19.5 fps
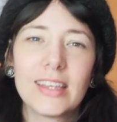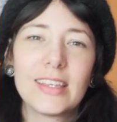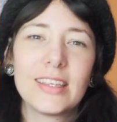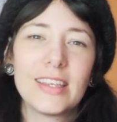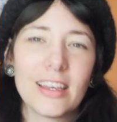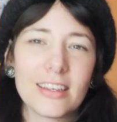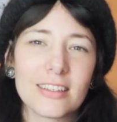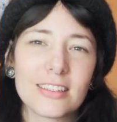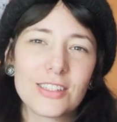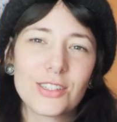
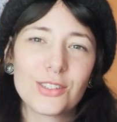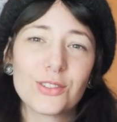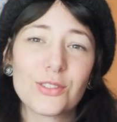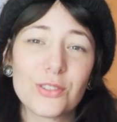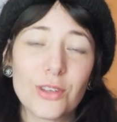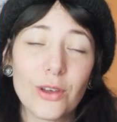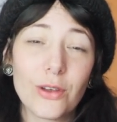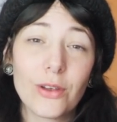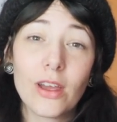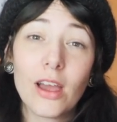Yes,
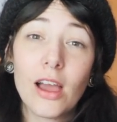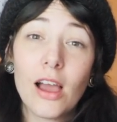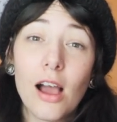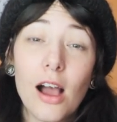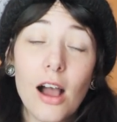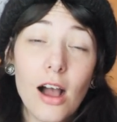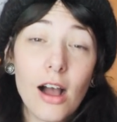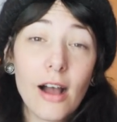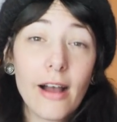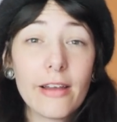so
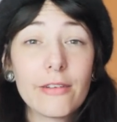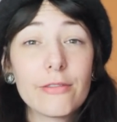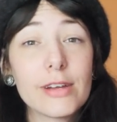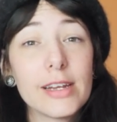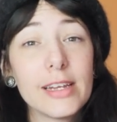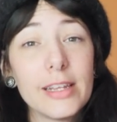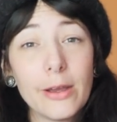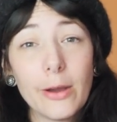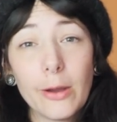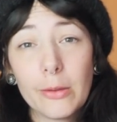I
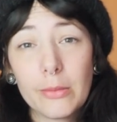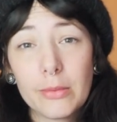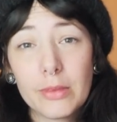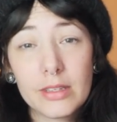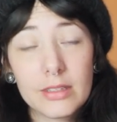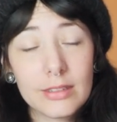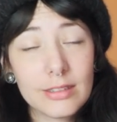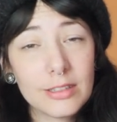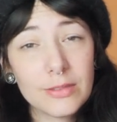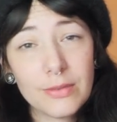really hope
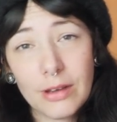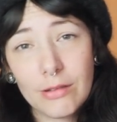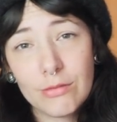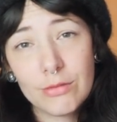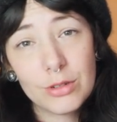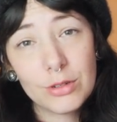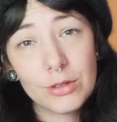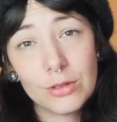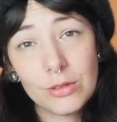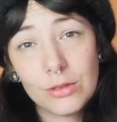this has
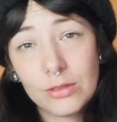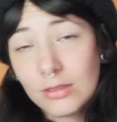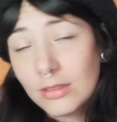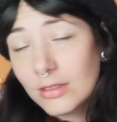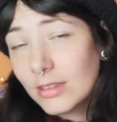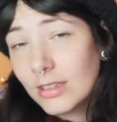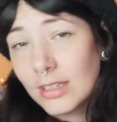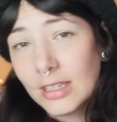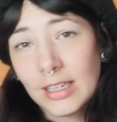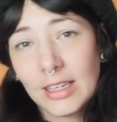found you
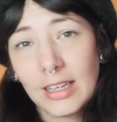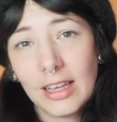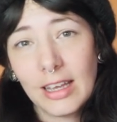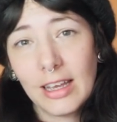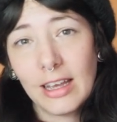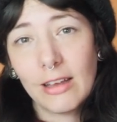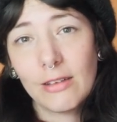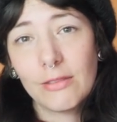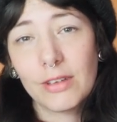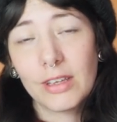
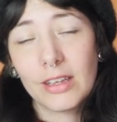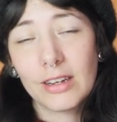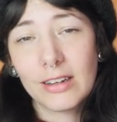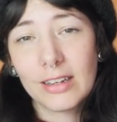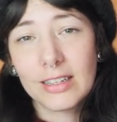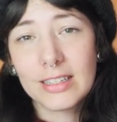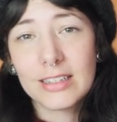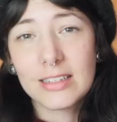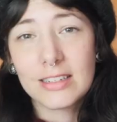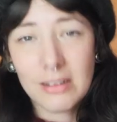having a
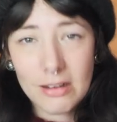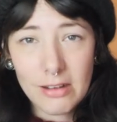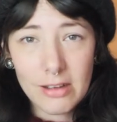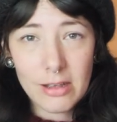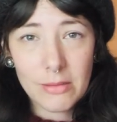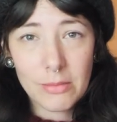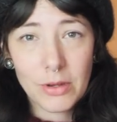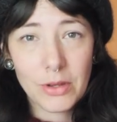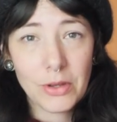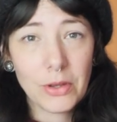nice
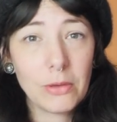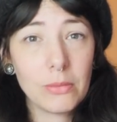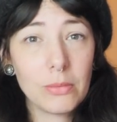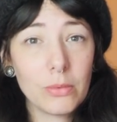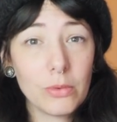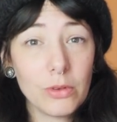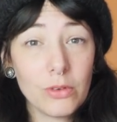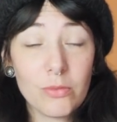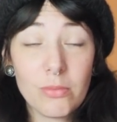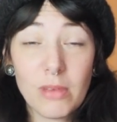time. I hope
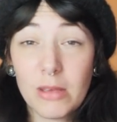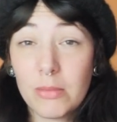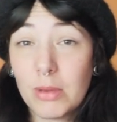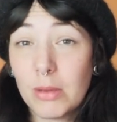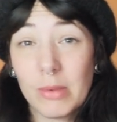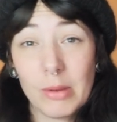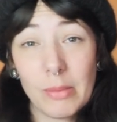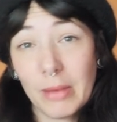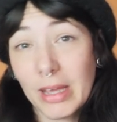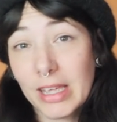you've maybe
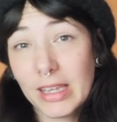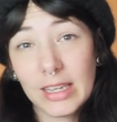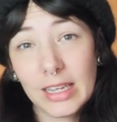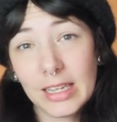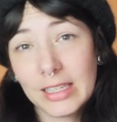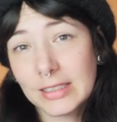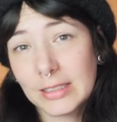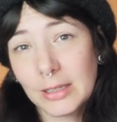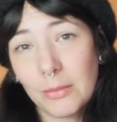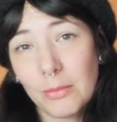been
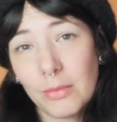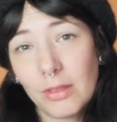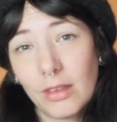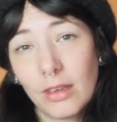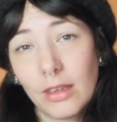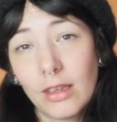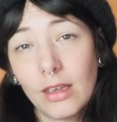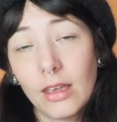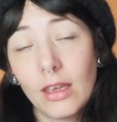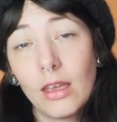making
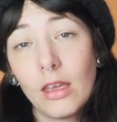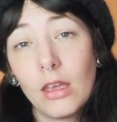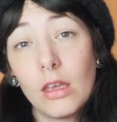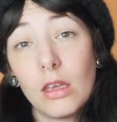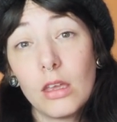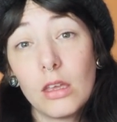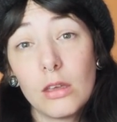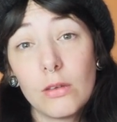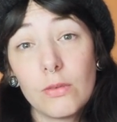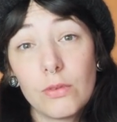something.
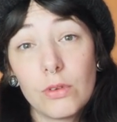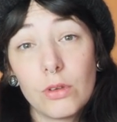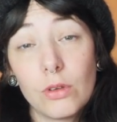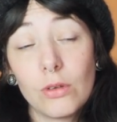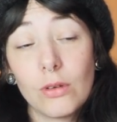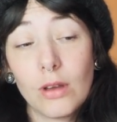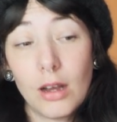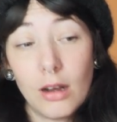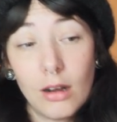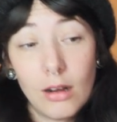If
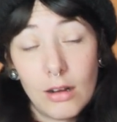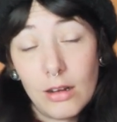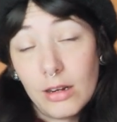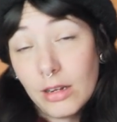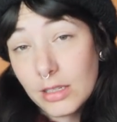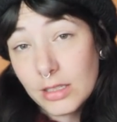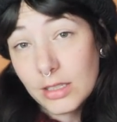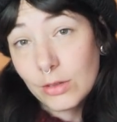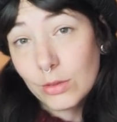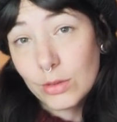you are
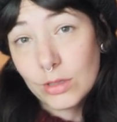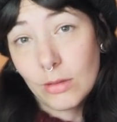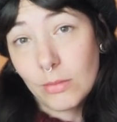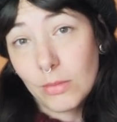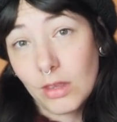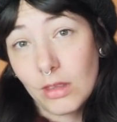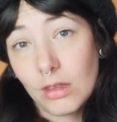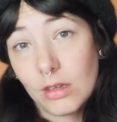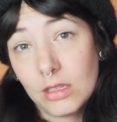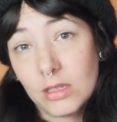knitting on
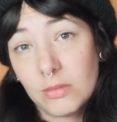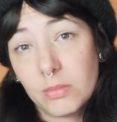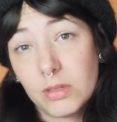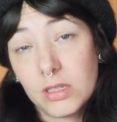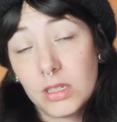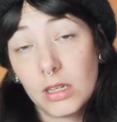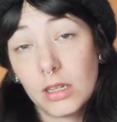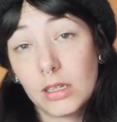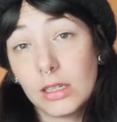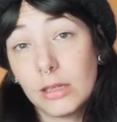something that is
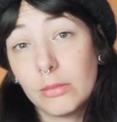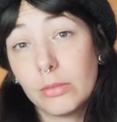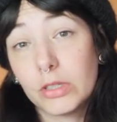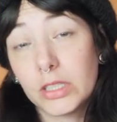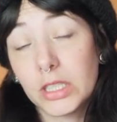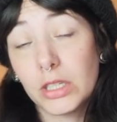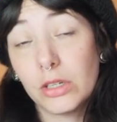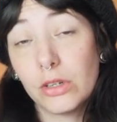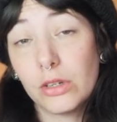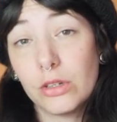particularly
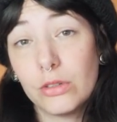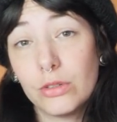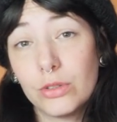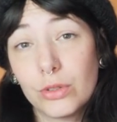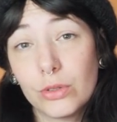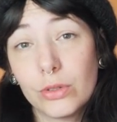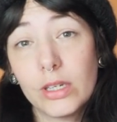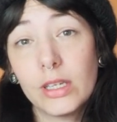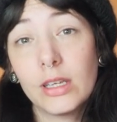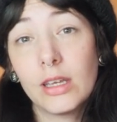bringing you
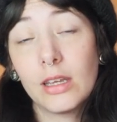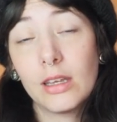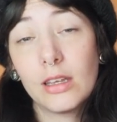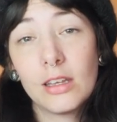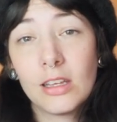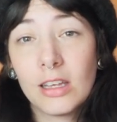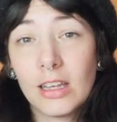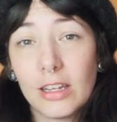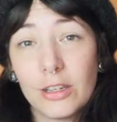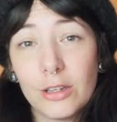joy
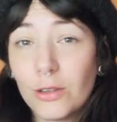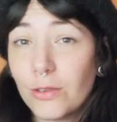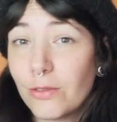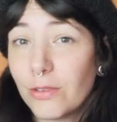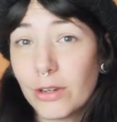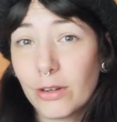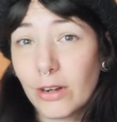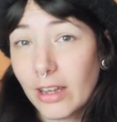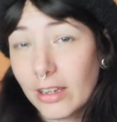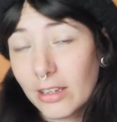and you
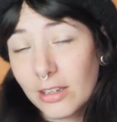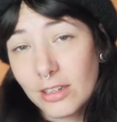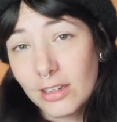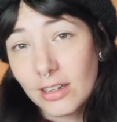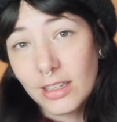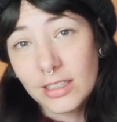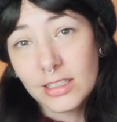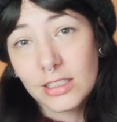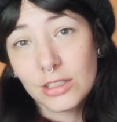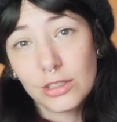feel like you'd
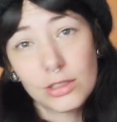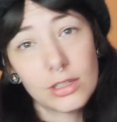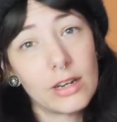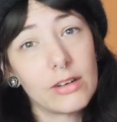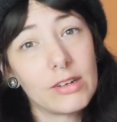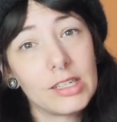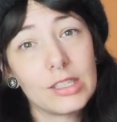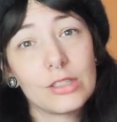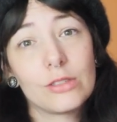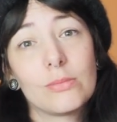like to
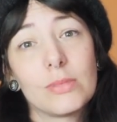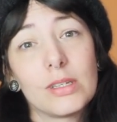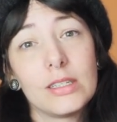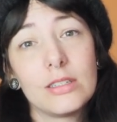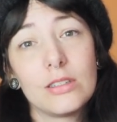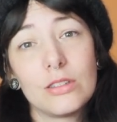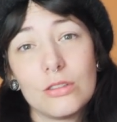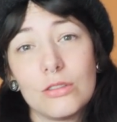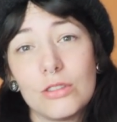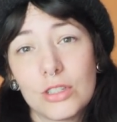share it,
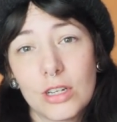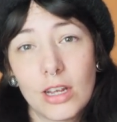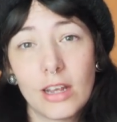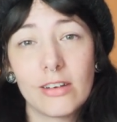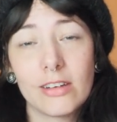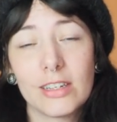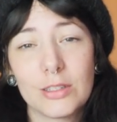please do share.